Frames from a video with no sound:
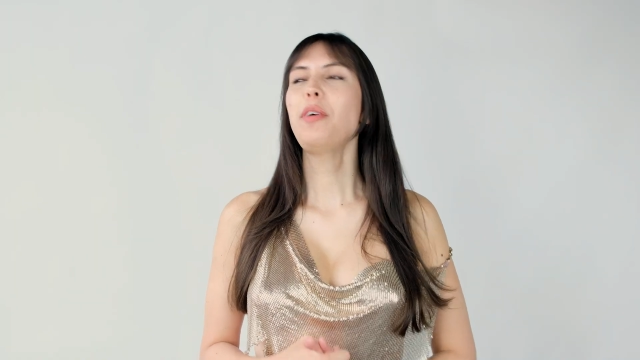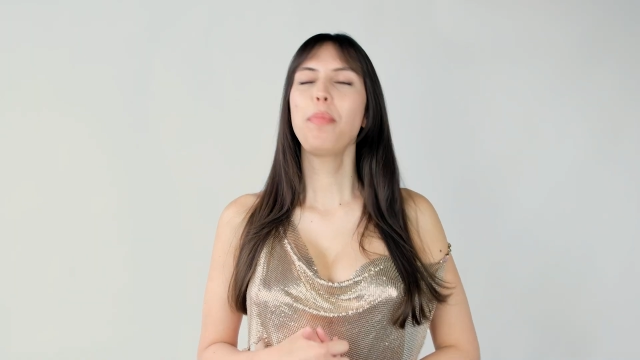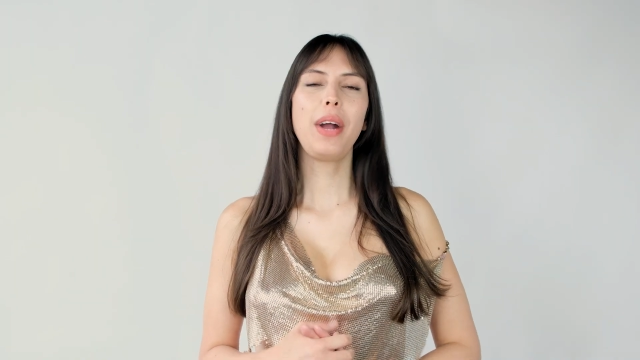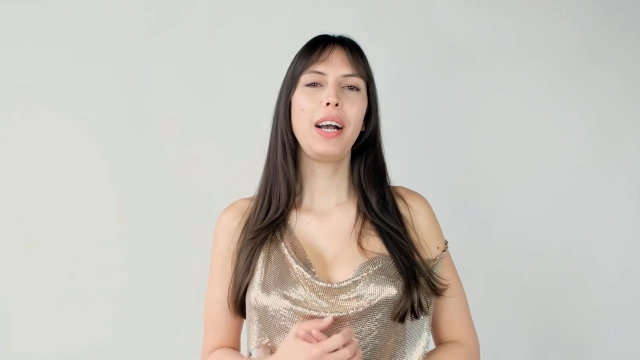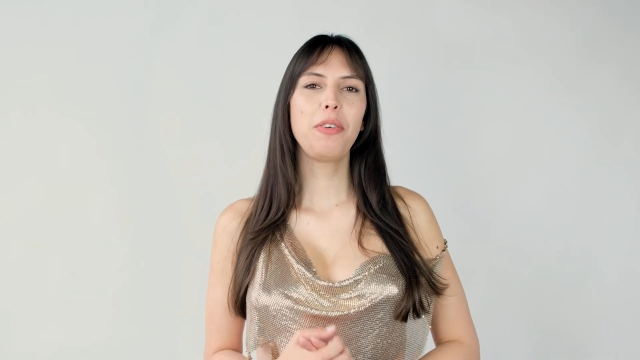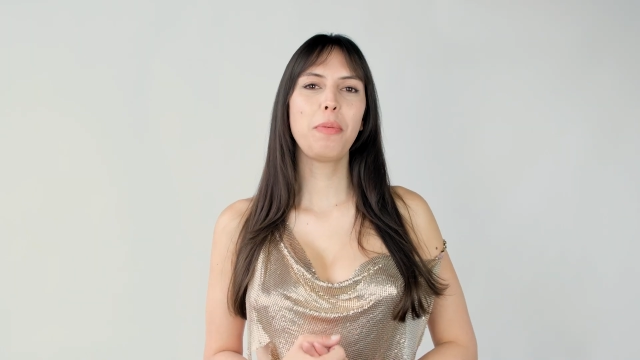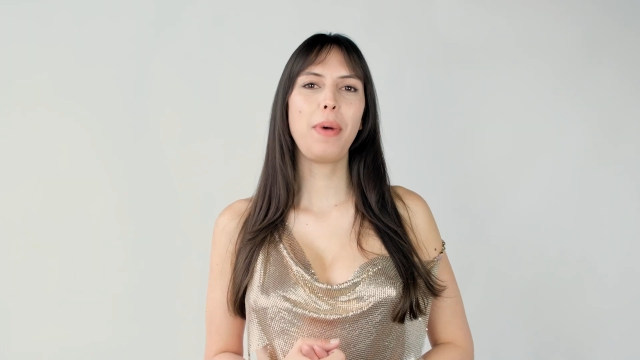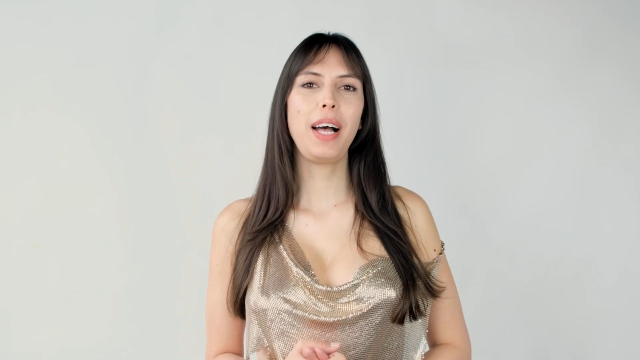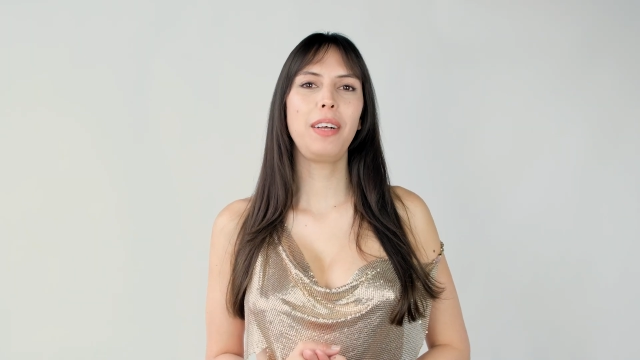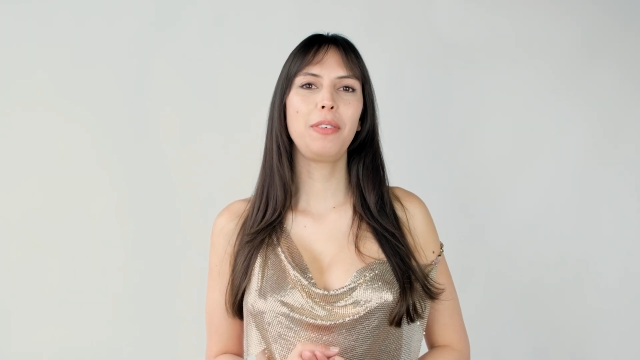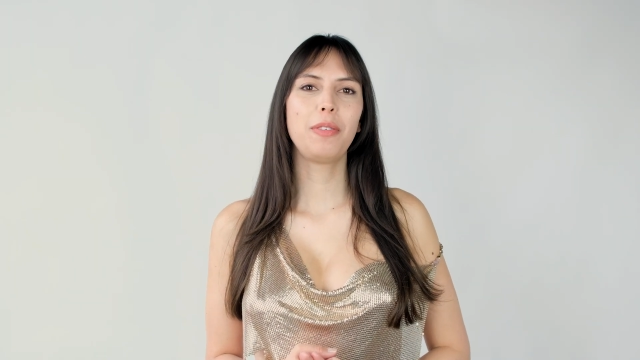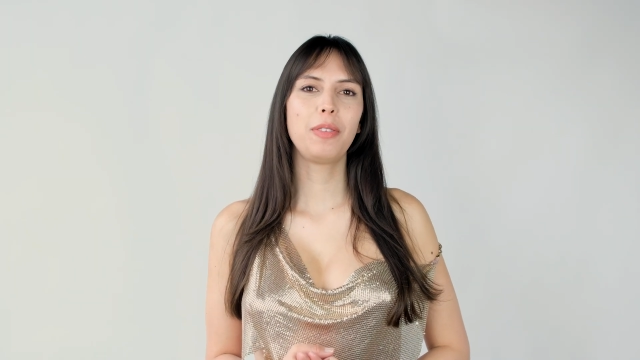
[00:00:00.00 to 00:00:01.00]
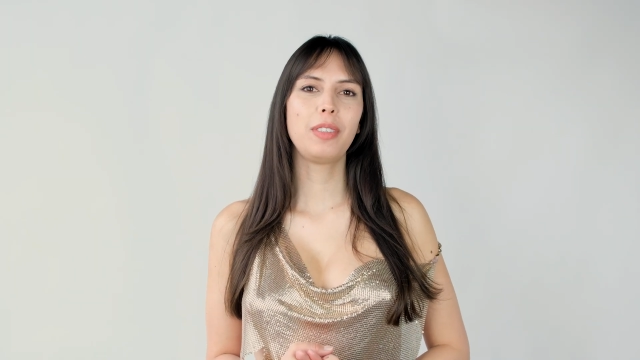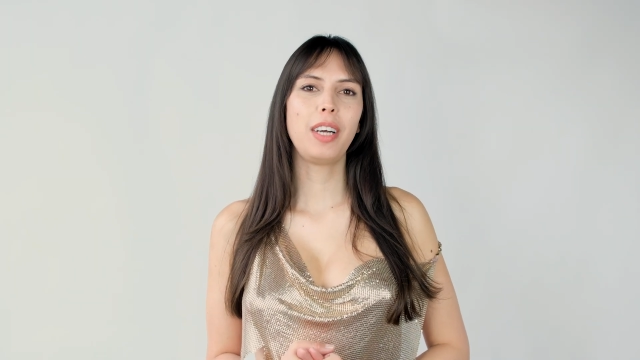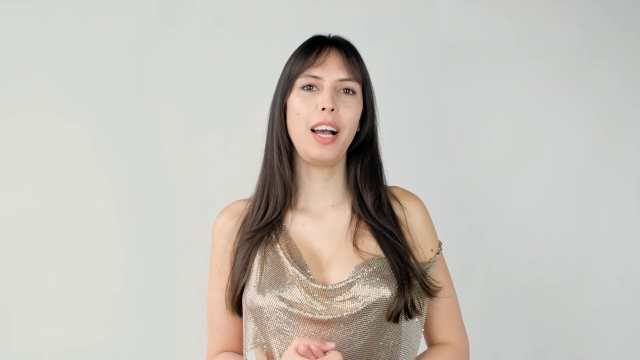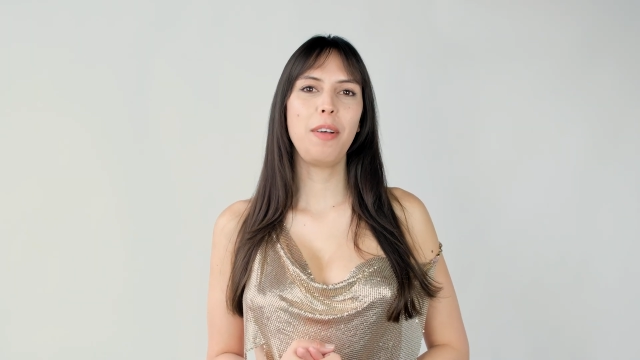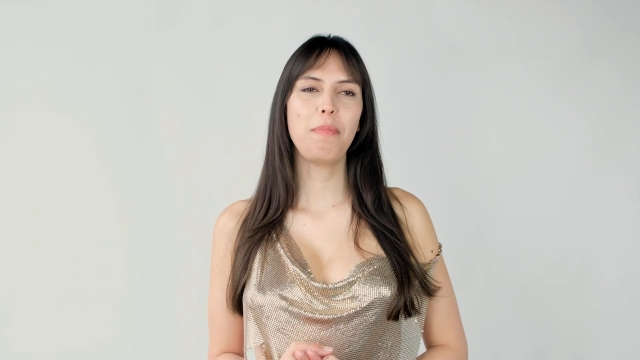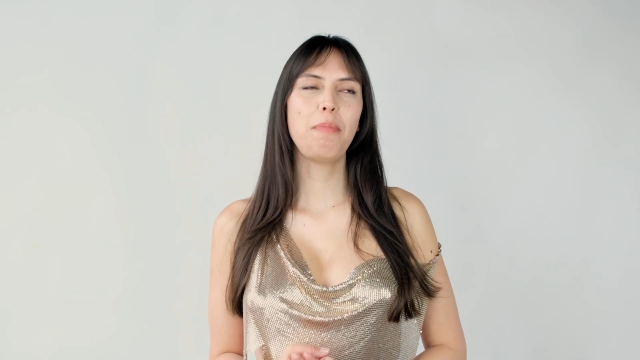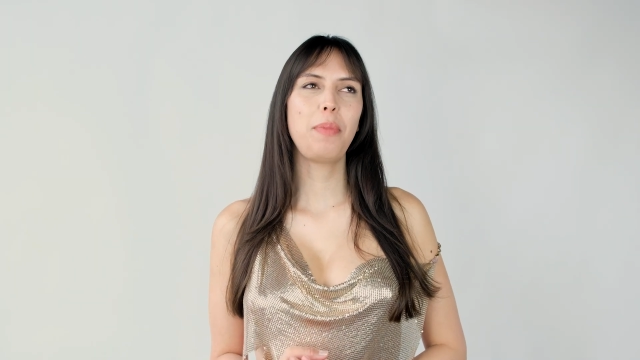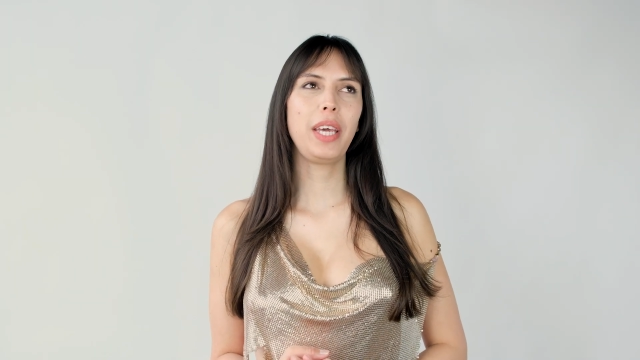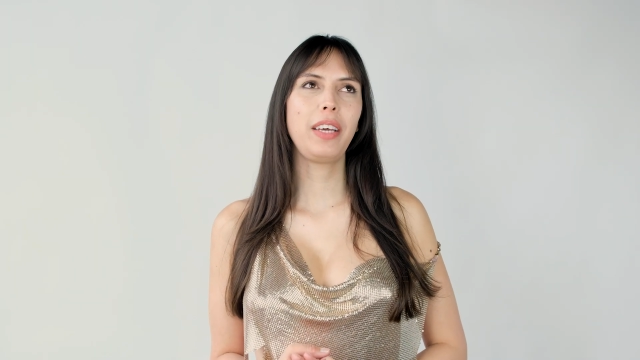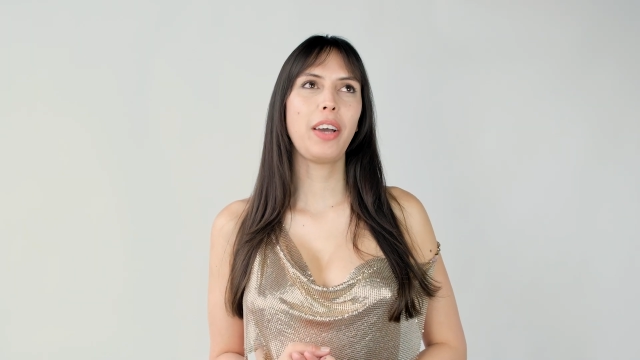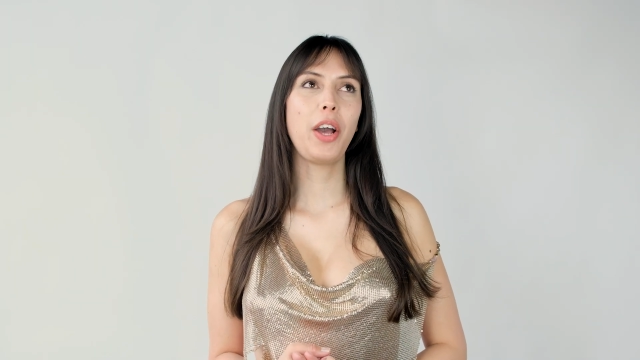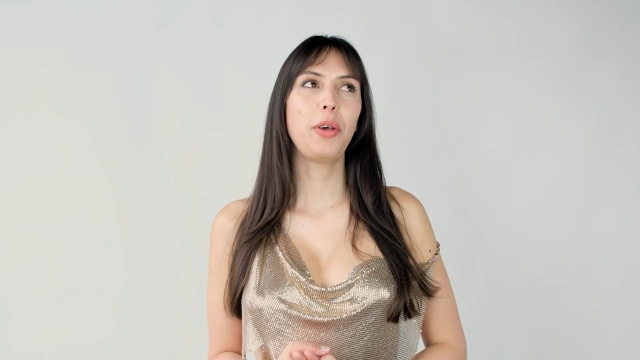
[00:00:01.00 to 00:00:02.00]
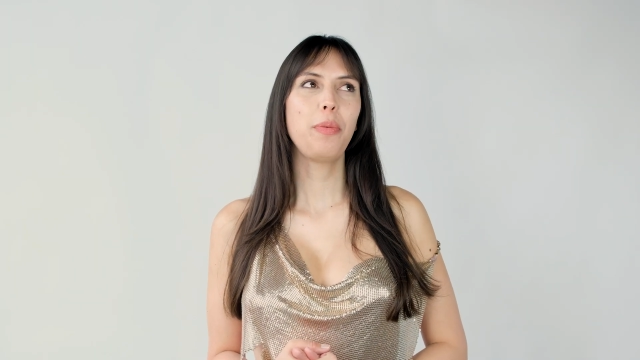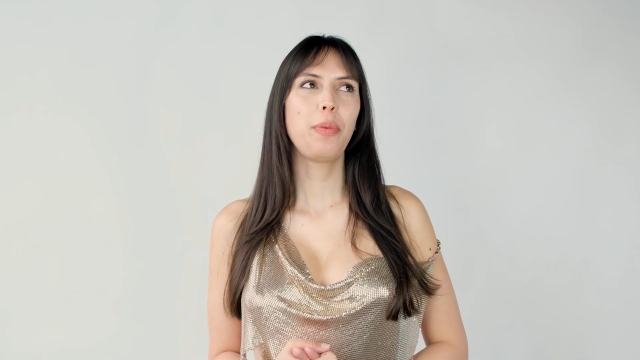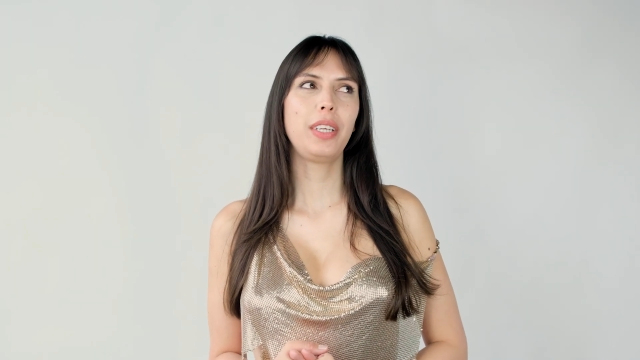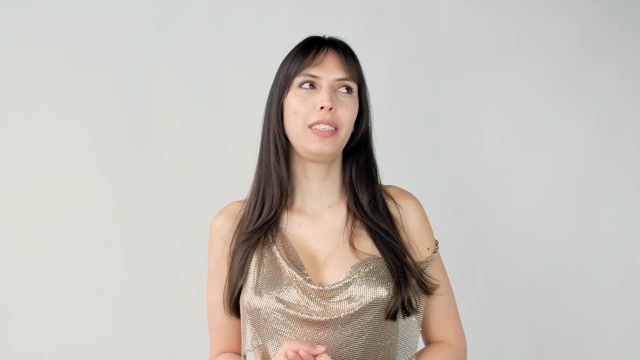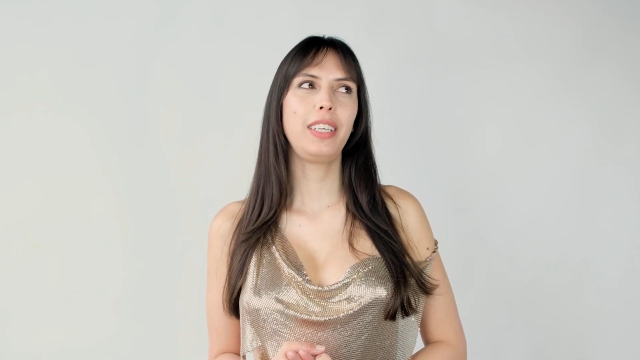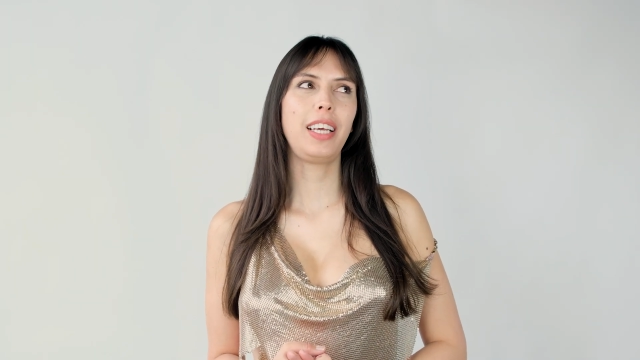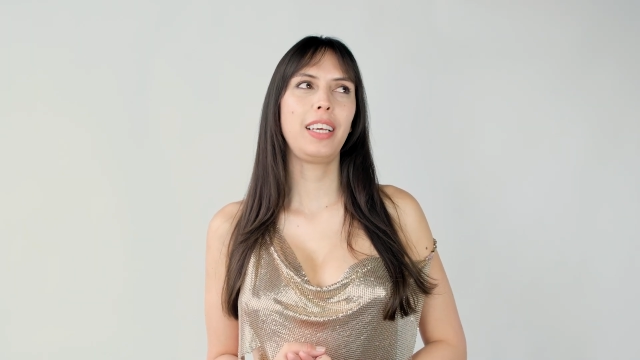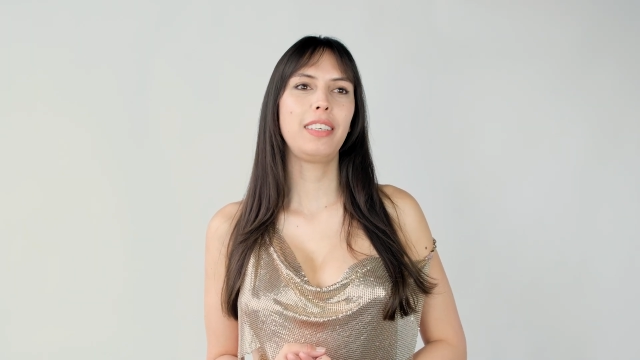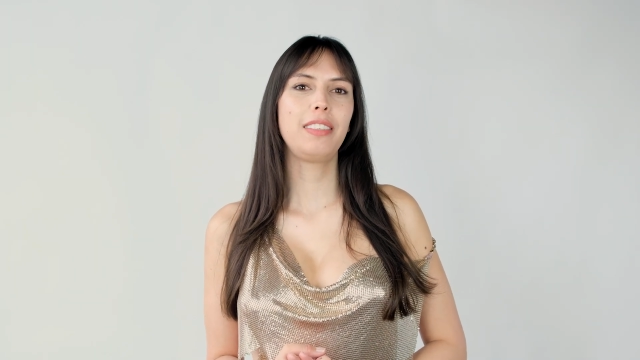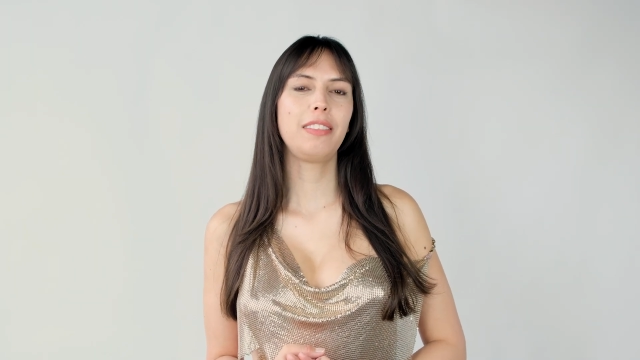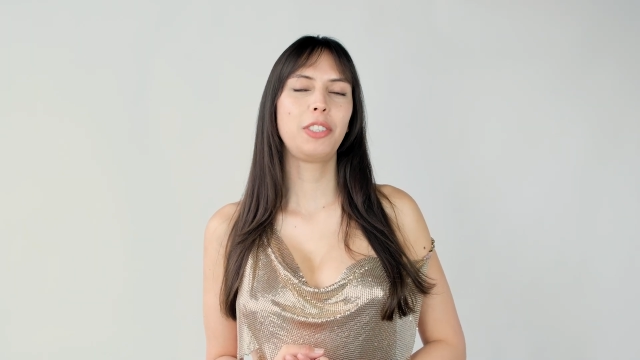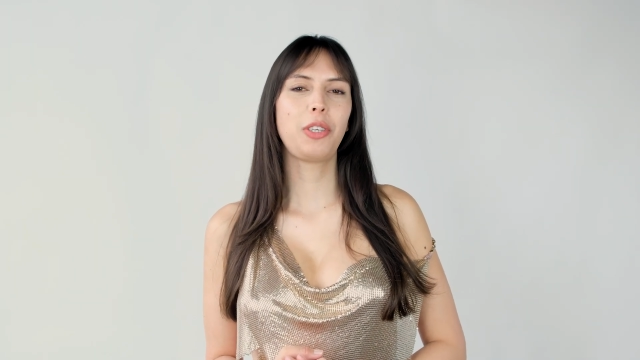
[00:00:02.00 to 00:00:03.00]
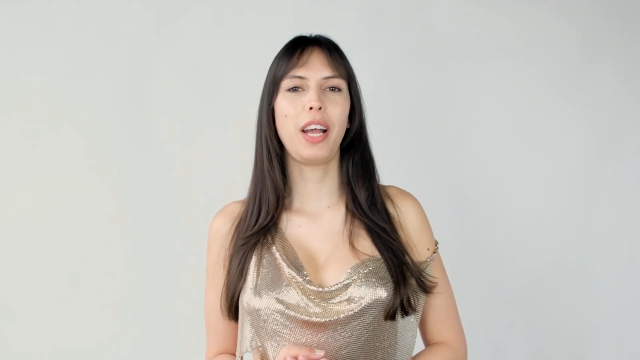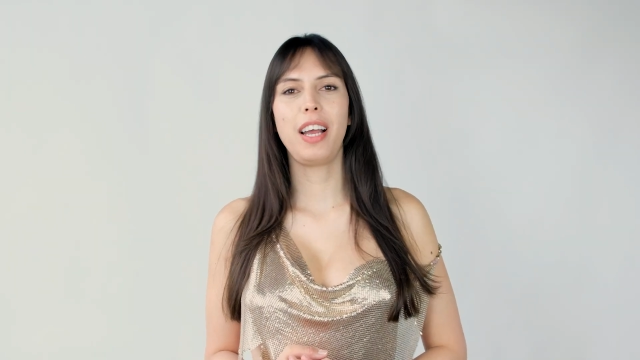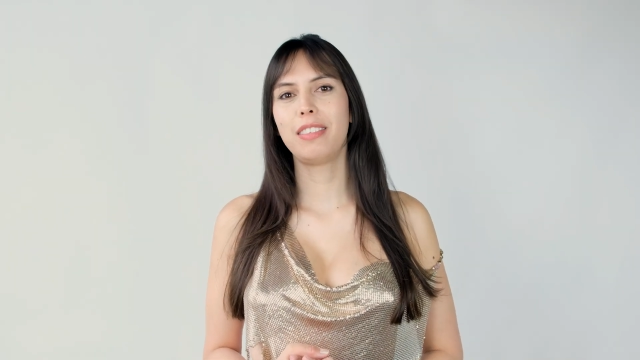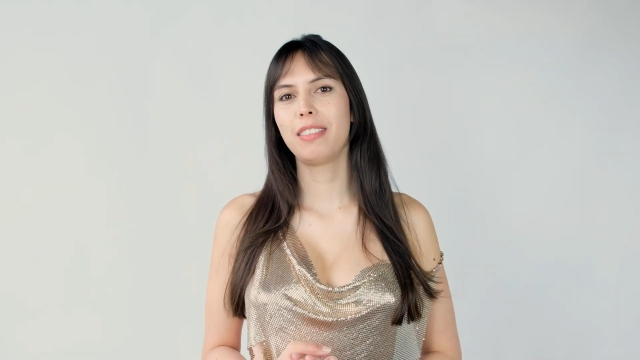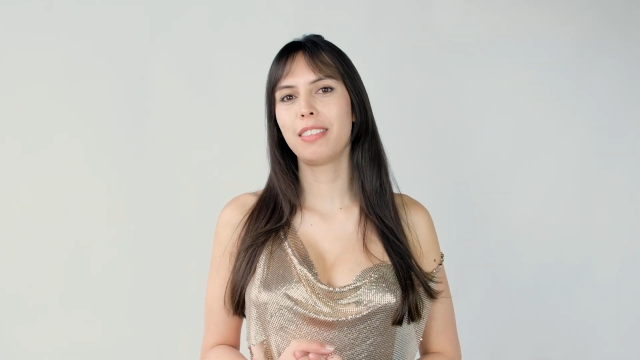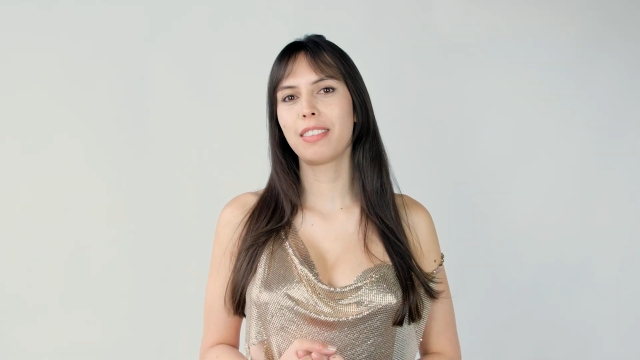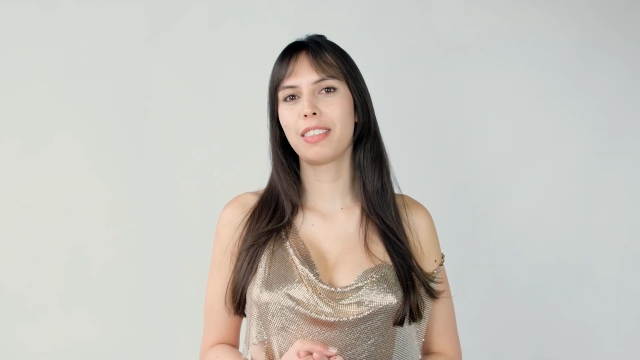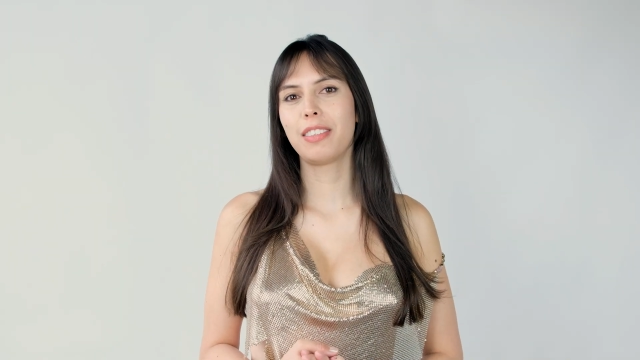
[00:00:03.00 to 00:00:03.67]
I'm proud about being openly trans,